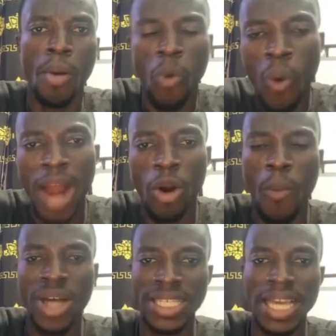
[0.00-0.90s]
Omuka, no,
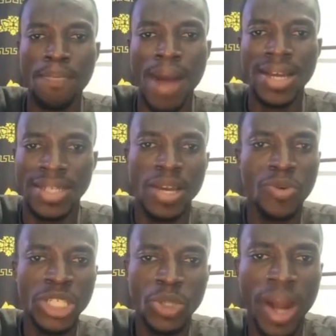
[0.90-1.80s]
Masaya bar. It's the
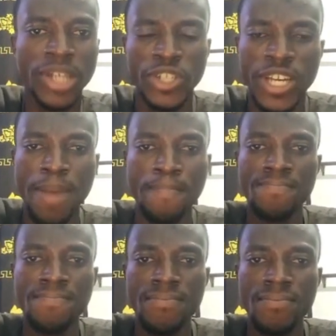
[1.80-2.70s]
reason why she came.